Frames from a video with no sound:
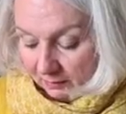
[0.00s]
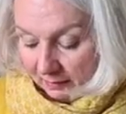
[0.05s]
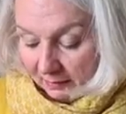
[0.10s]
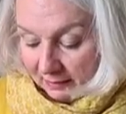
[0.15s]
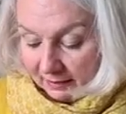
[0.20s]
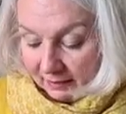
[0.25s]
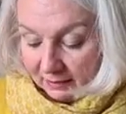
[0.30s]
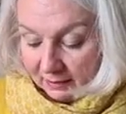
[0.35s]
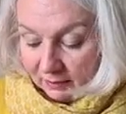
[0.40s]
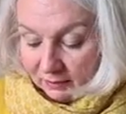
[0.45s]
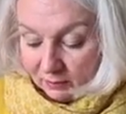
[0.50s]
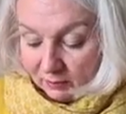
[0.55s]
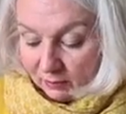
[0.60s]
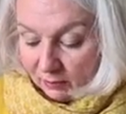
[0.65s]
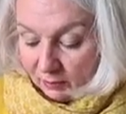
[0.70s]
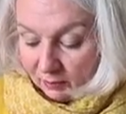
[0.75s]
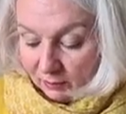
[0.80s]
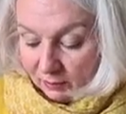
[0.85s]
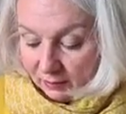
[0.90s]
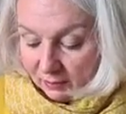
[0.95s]
Link, you're
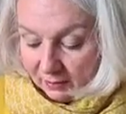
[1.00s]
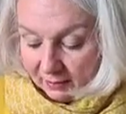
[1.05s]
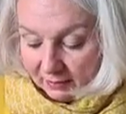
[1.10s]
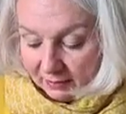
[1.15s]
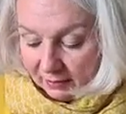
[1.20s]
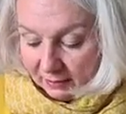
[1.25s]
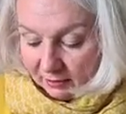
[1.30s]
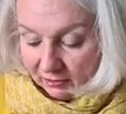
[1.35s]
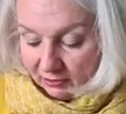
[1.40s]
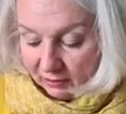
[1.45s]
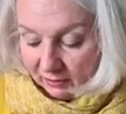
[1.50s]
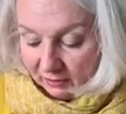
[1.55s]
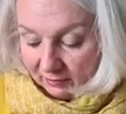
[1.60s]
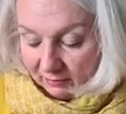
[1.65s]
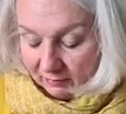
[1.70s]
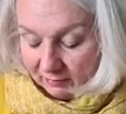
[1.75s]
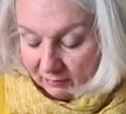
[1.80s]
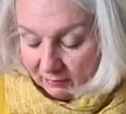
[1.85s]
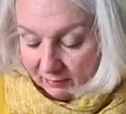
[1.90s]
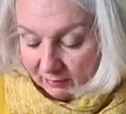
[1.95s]
not going in the kitchen.
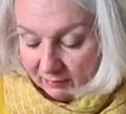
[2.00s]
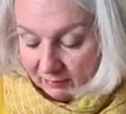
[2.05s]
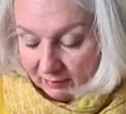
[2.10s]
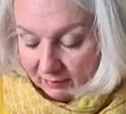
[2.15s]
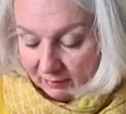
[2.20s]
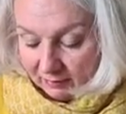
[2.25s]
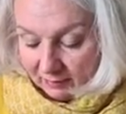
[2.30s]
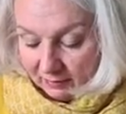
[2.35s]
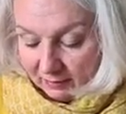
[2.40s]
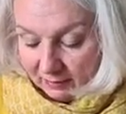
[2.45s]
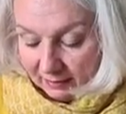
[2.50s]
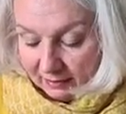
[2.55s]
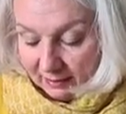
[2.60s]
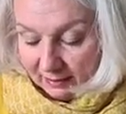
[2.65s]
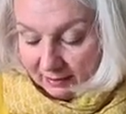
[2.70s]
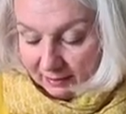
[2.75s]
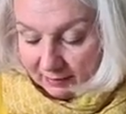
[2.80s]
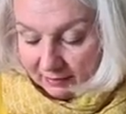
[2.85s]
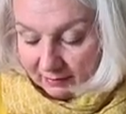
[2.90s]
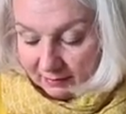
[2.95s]

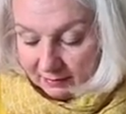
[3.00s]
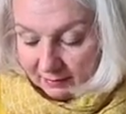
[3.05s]
Link.